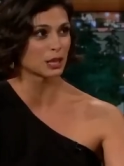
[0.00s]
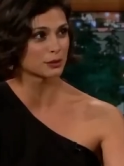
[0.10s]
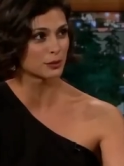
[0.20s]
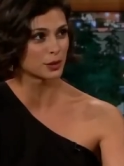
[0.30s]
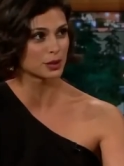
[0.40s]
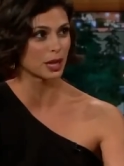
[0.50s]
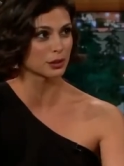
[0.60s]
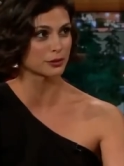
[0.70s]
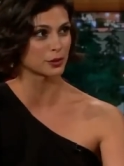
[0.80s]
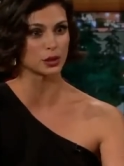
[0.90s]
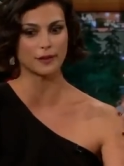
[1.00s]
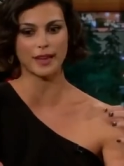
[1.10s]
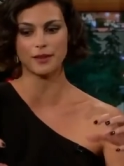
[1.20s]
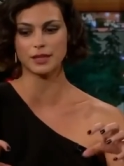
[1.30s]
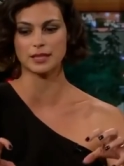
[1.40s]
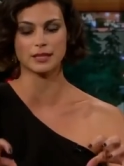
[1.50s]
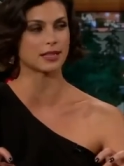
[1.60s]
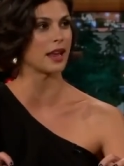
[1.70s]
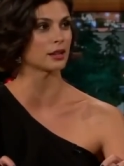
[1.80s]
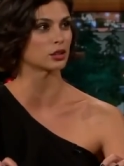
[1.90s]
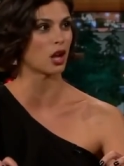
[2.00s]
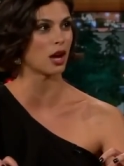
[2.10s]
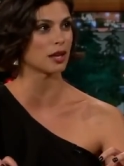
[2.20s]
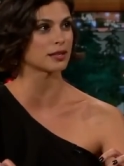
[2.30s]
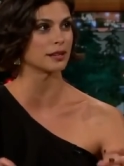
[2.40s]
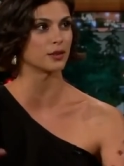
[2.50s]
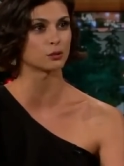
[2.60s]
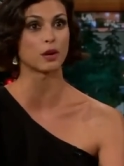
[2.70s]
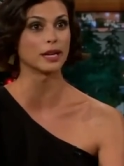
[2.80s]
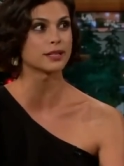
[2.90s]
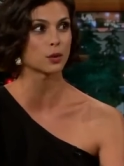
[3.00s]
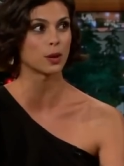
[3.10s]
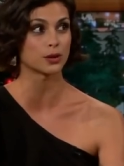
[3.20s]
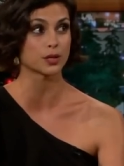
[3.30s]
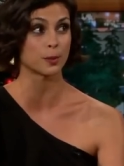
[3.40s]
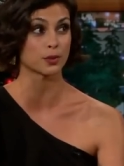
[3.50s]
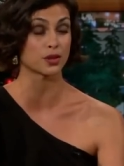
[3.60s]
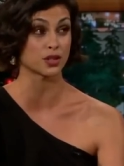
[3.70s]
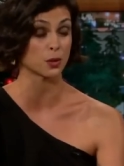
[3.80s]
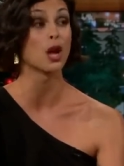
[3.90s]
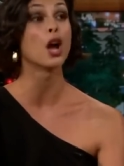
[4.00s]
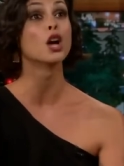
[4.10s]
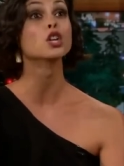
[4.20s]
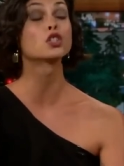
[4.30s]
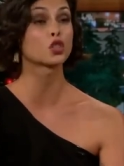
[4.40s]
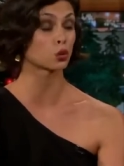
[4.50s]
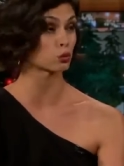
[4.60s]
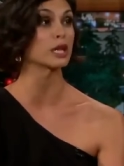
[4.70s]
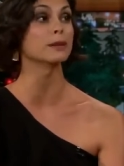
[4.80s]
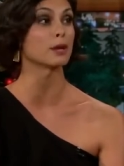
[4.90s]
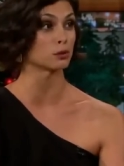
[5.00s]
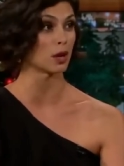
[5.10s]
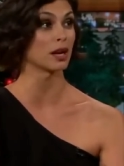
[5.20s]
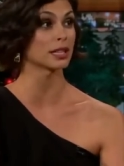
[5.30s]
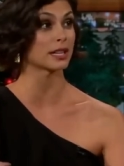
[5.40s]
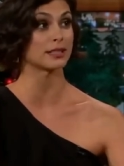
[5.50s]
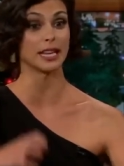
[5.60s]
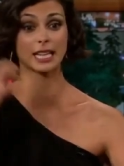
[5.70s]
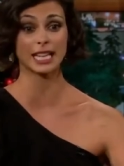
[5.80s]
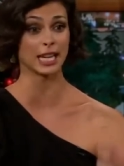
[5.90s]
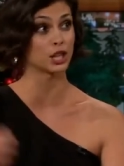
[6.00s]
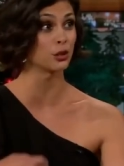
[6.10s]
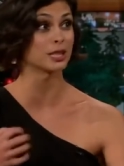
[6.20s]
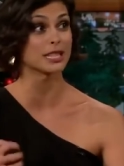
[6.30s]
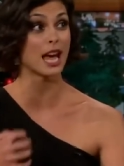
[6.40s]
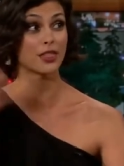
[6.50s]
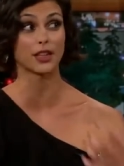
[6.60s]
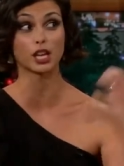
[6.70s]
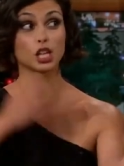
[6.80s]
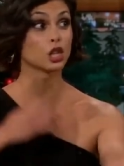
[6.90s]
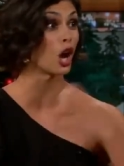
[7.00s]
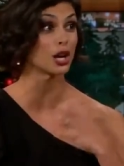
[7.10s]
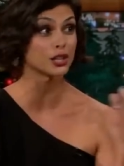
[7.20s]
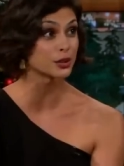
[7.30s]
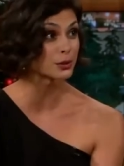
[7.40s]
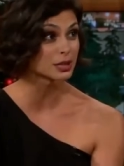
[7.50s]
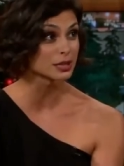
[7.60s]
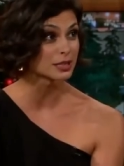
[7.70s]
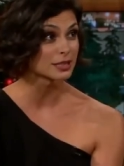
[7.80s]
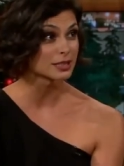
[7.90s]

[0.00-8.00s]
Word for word: colorful, colorful, and they have these insane claws. And if you run into one, you're supposed to just scream and run because they kick you to death and claw you.